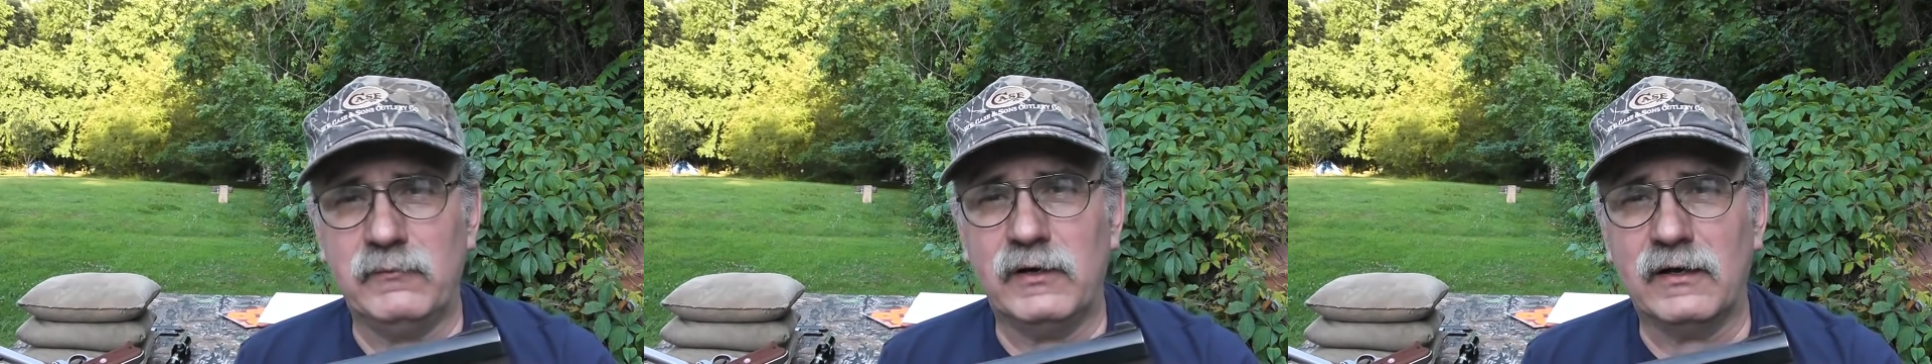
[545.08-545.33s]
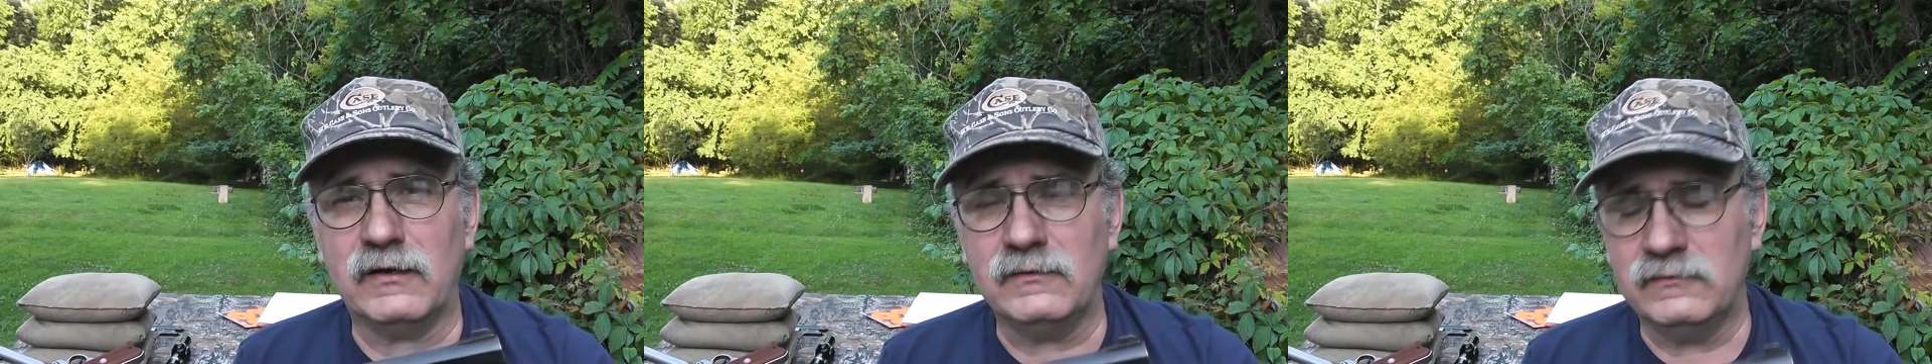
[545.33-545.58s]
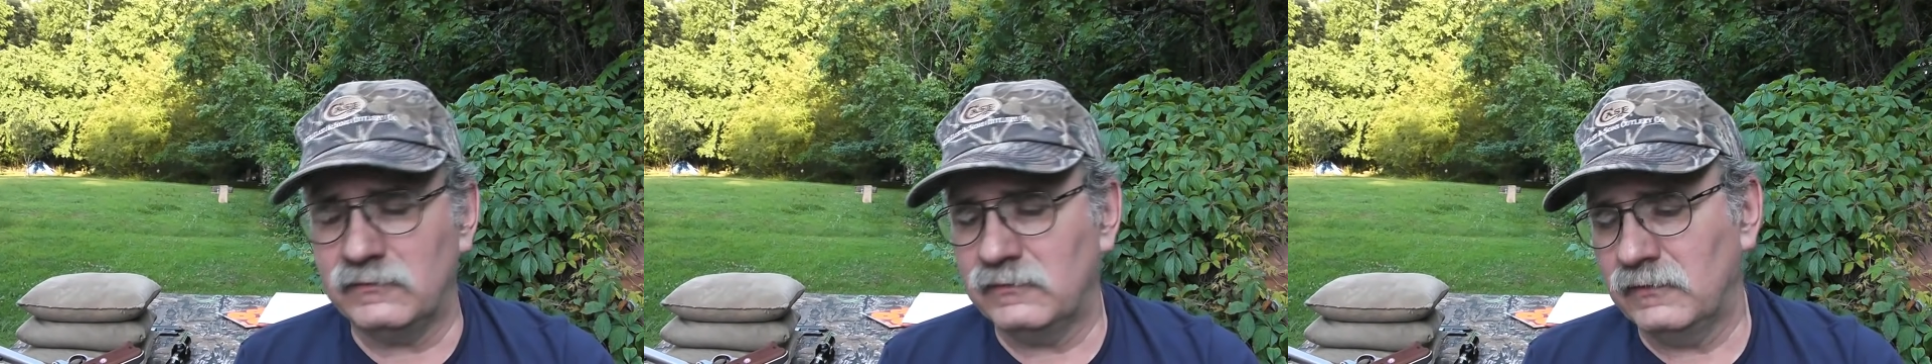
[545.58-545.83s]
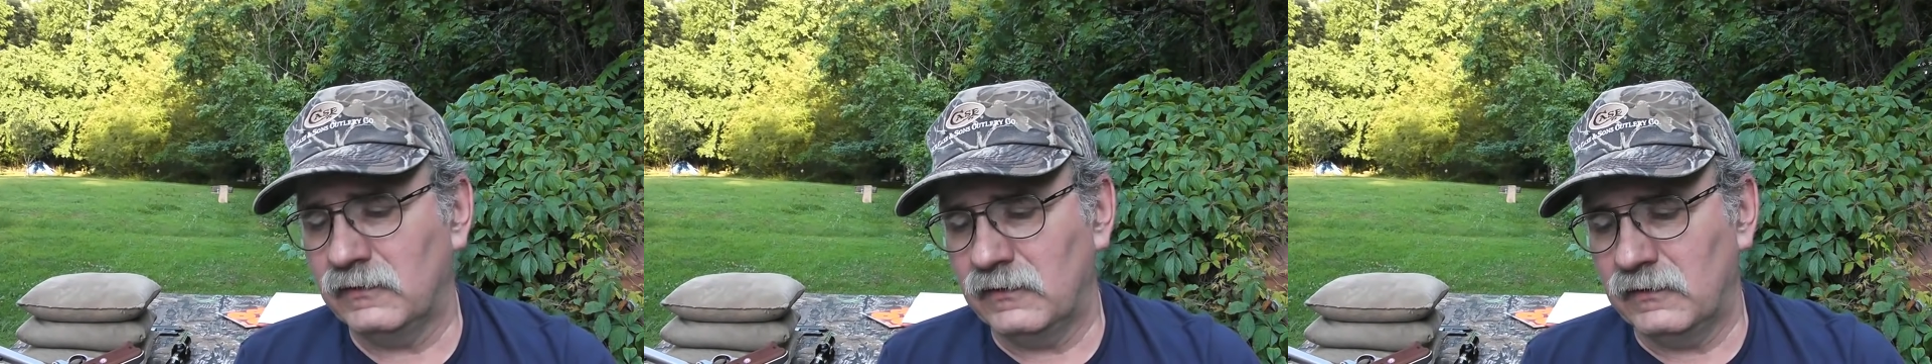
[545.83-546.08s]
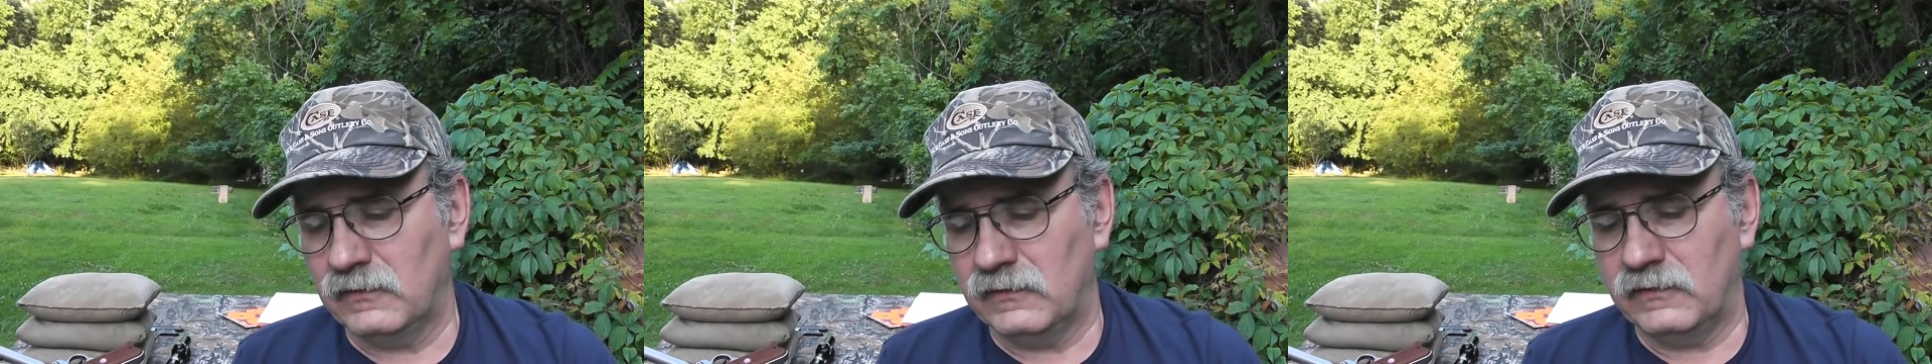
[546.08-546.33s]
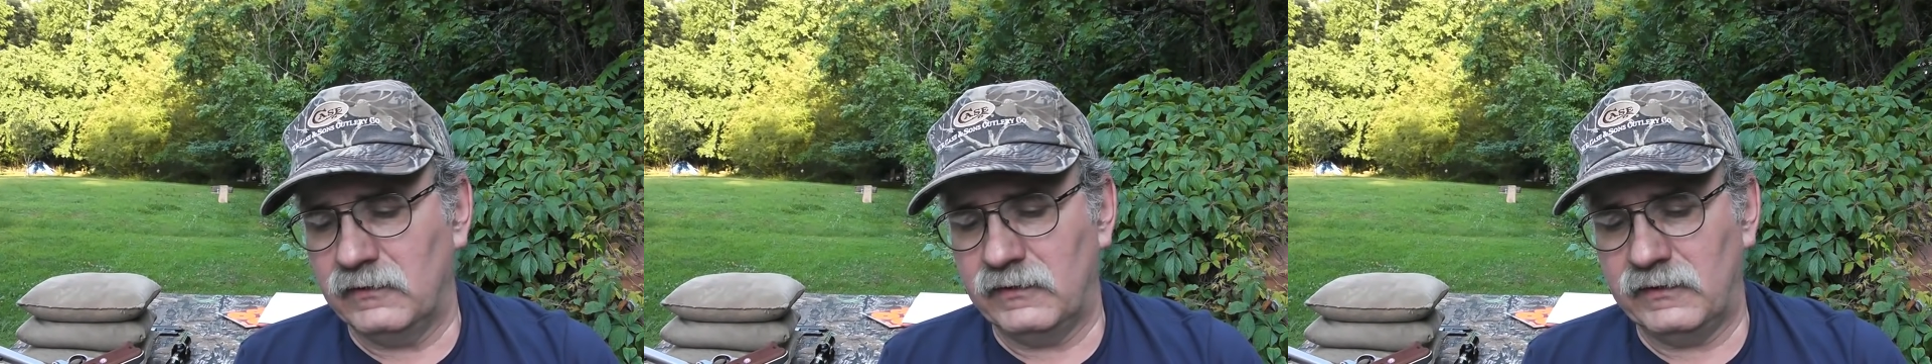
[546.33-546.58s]
model,
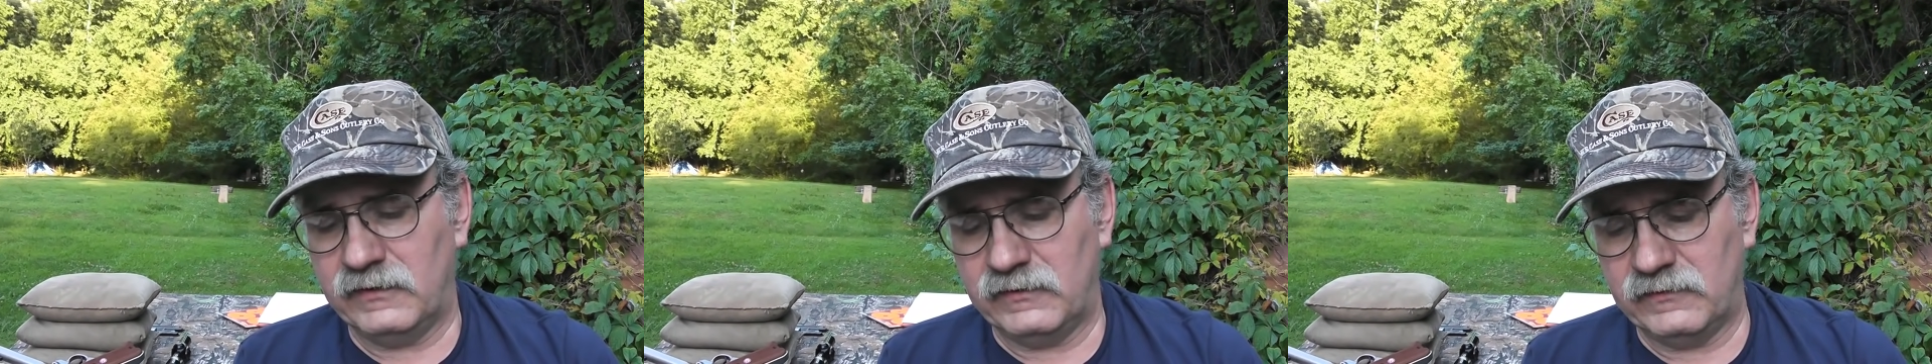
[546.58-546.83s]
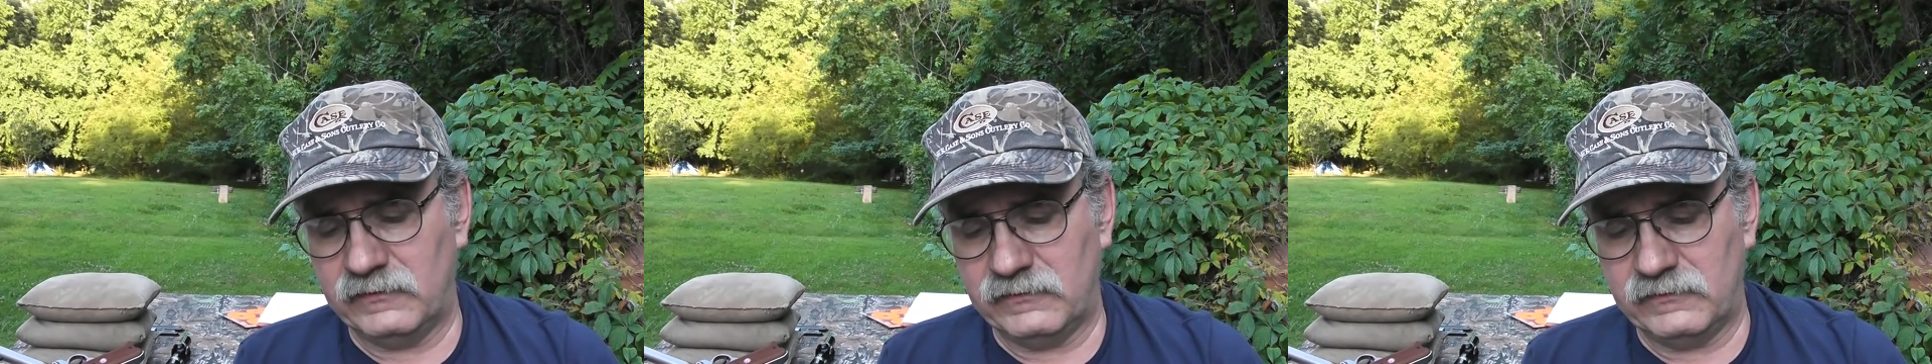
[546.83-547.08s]
and